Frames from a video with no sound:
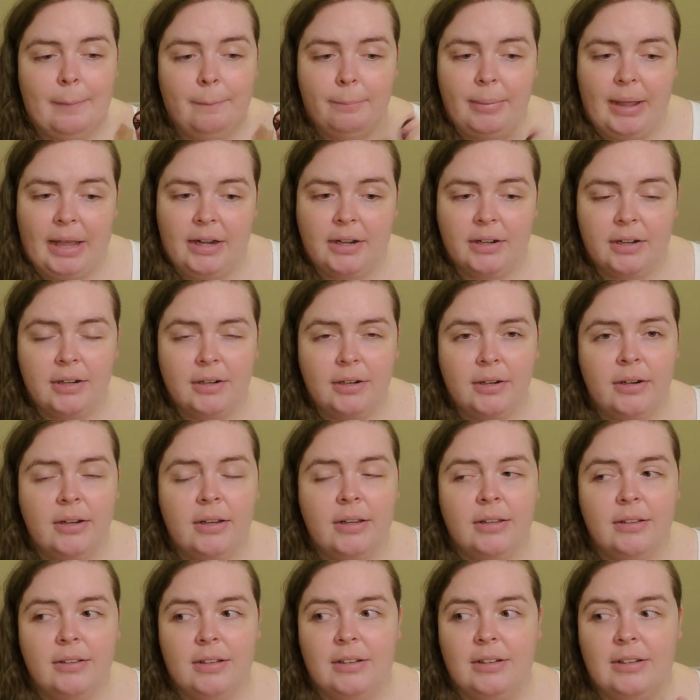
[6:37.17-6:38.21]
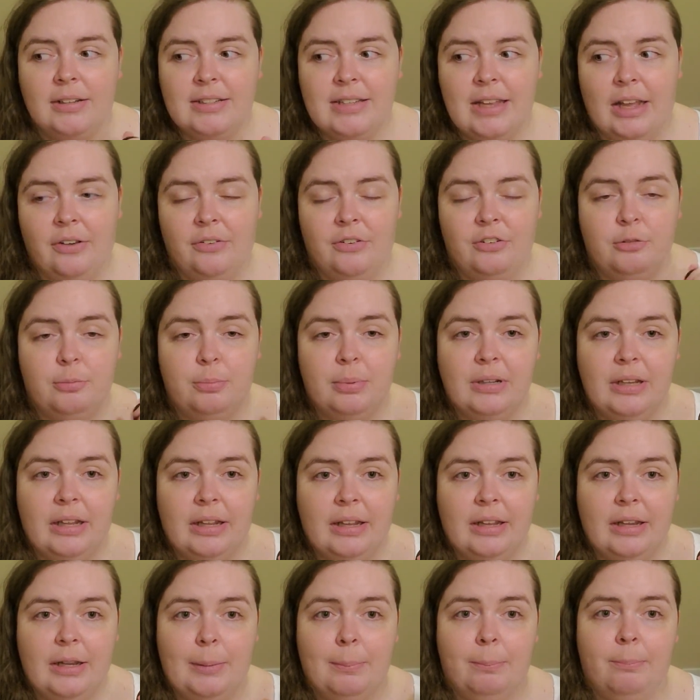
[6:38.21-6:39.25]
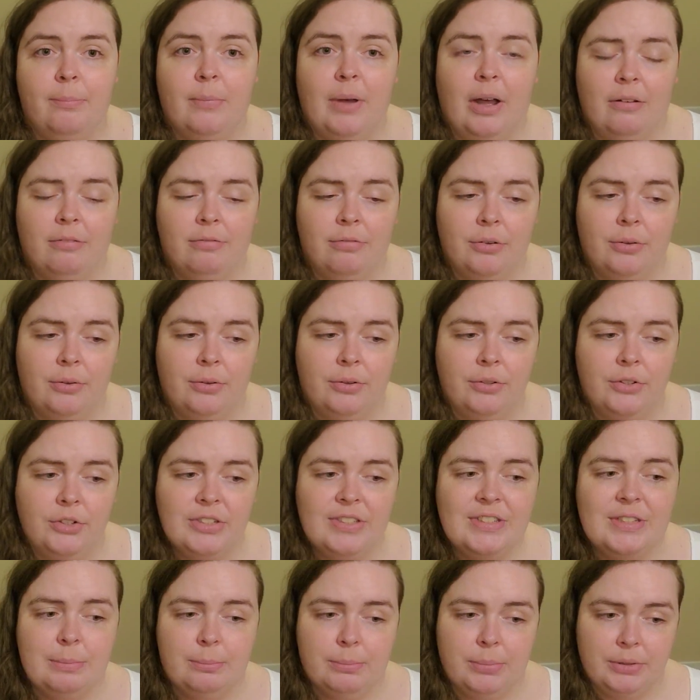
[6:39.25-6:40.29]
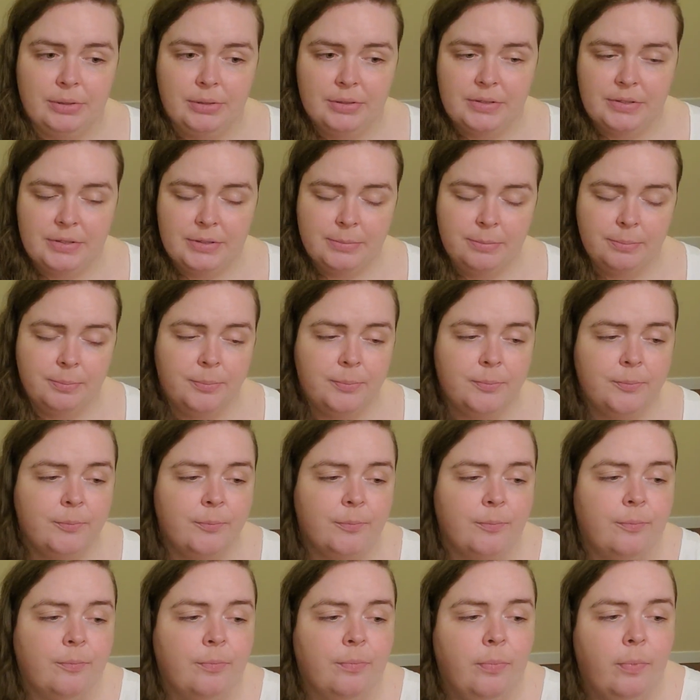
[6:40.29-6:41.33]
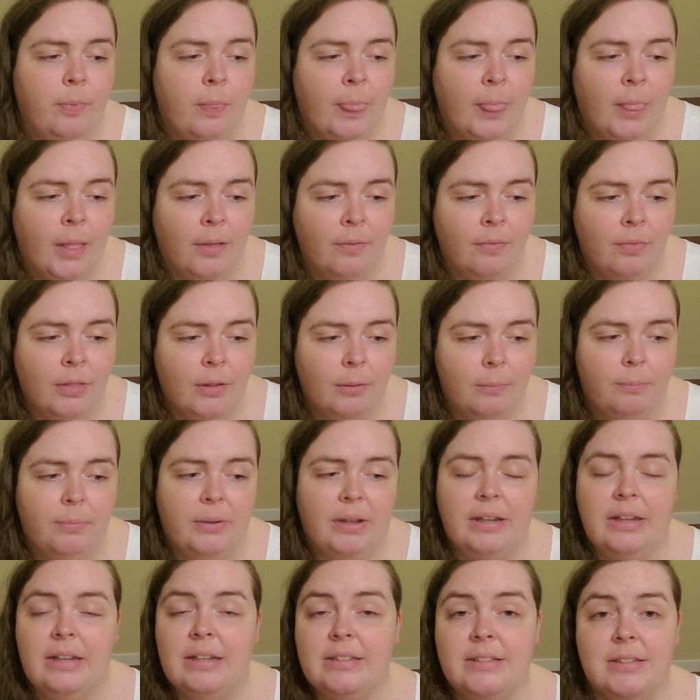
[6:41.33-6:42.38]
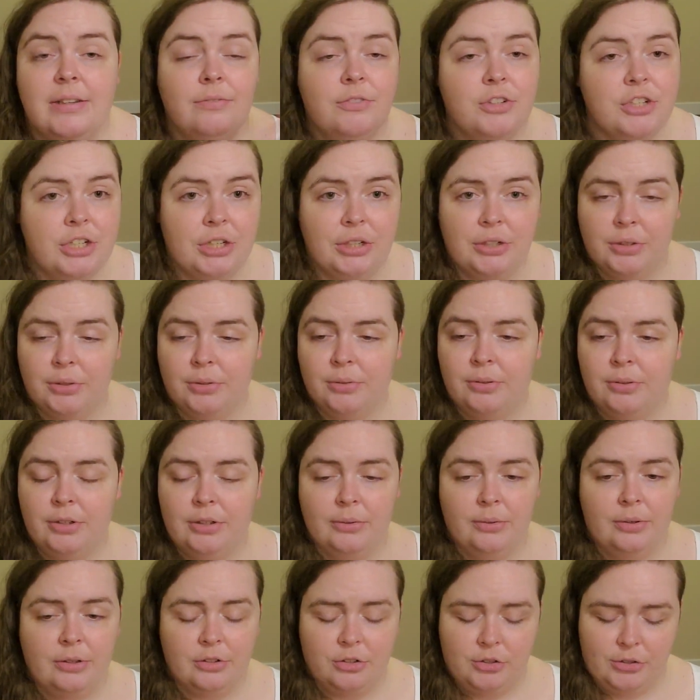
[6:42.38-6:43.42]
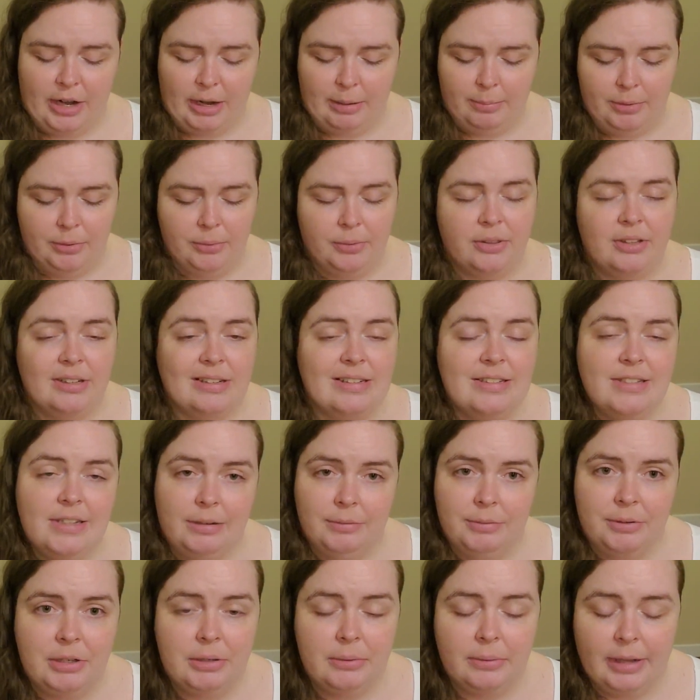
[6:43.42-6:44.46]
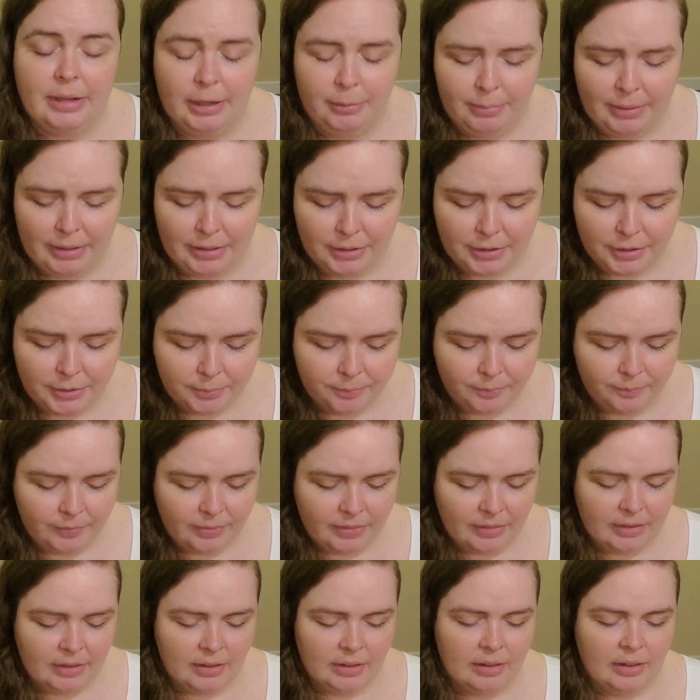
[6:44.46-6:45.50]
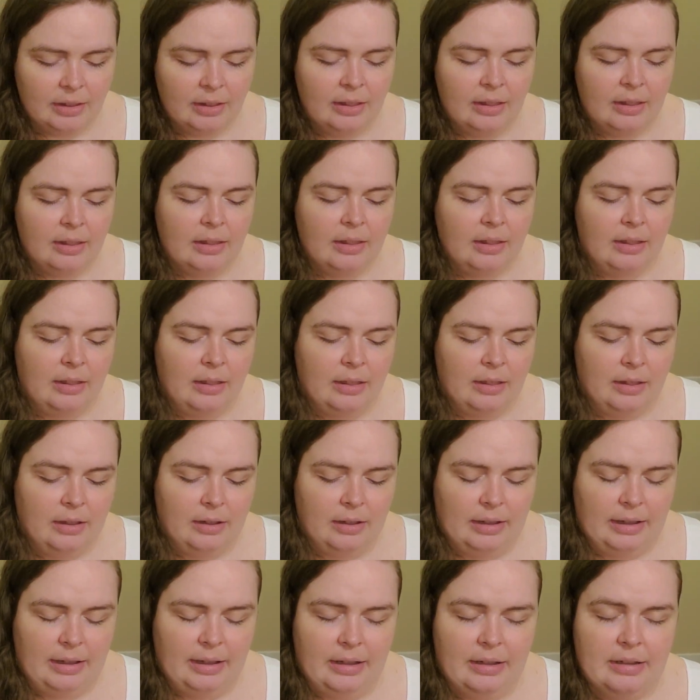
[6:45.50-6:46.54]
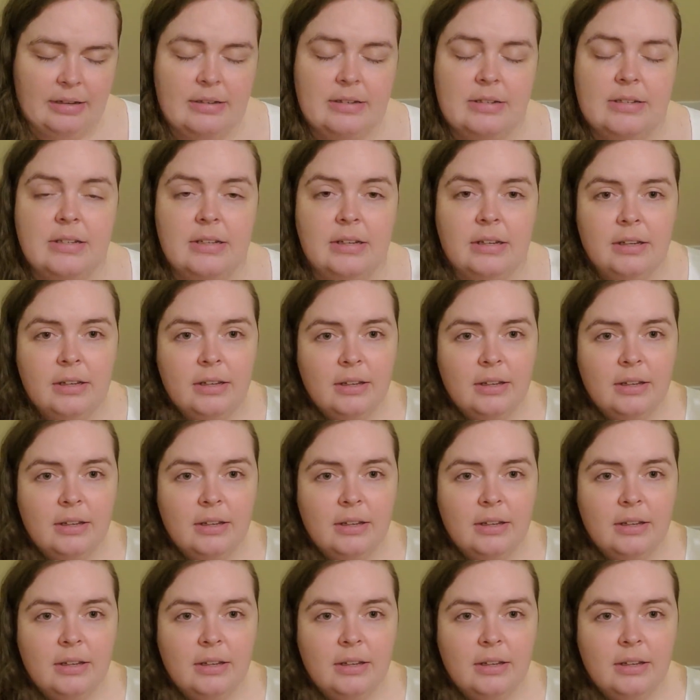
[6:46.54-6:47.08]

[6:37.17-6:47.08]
better than the sound of playing muffled cymbals. But it's up to you. You can try both and see what you like better. And